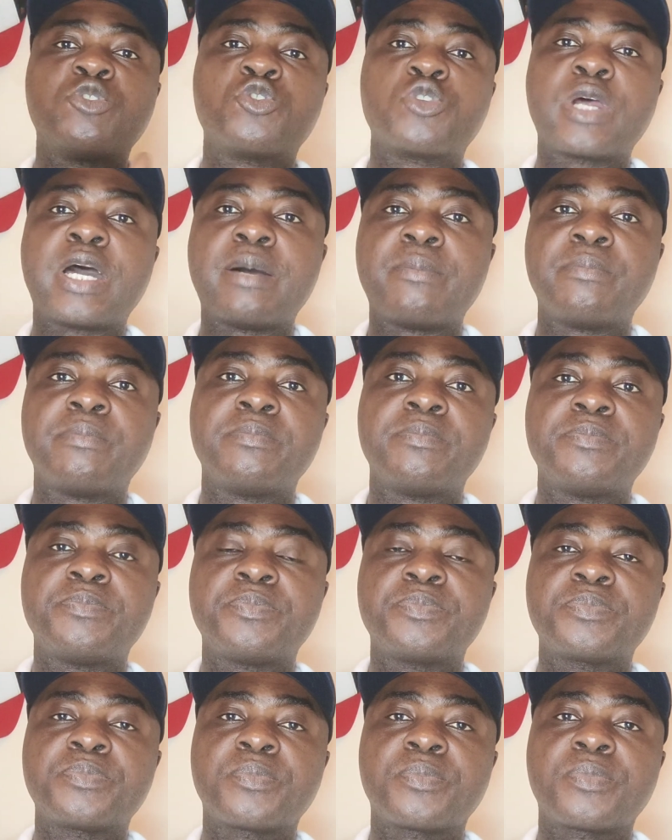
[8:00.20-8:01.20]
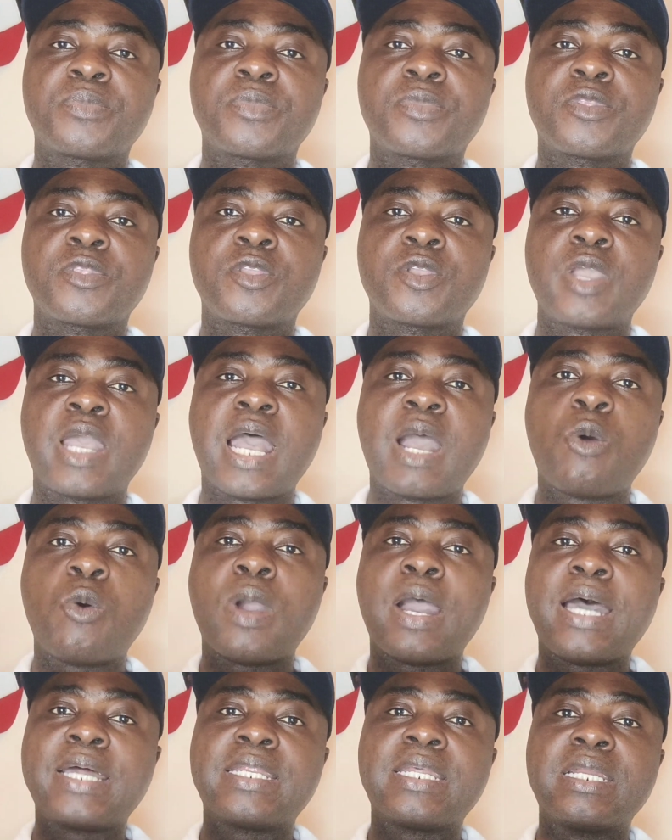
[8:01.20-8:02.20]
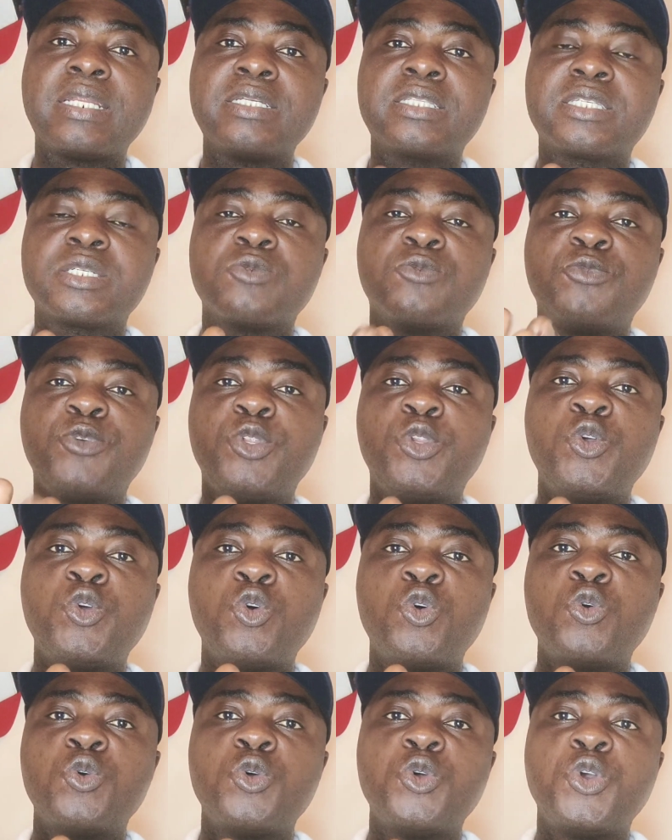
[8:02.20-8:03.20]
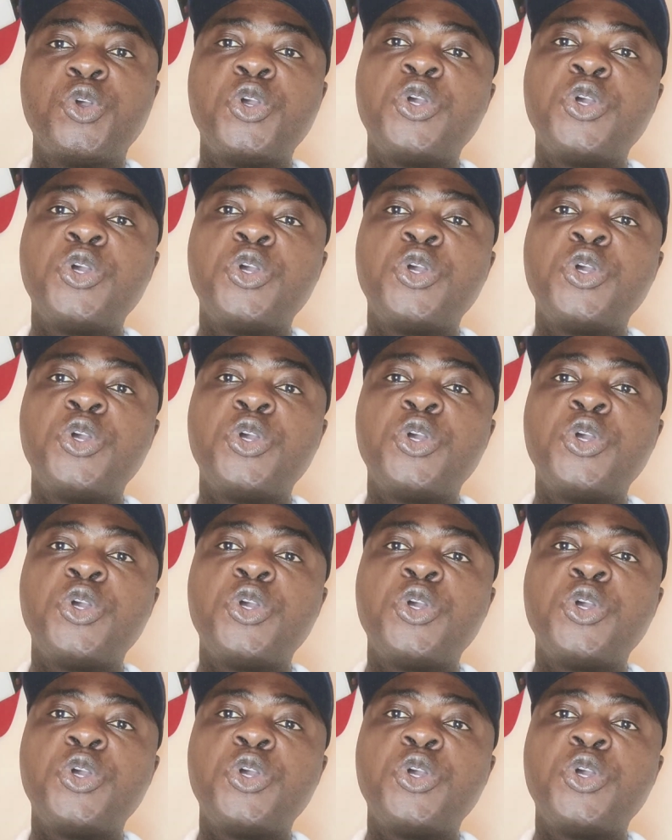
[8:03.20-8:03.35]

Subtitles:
drum. I'll add a little video